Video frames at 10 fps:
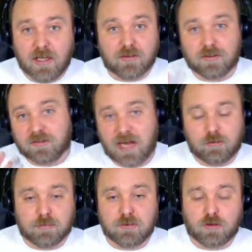there's
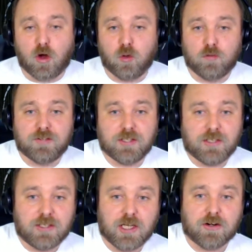announcements all over
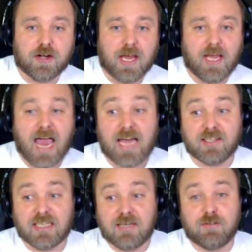the internet,
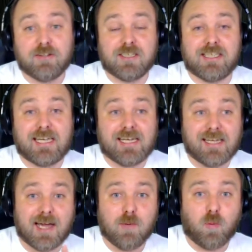and even
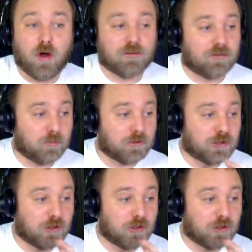today I watched, there was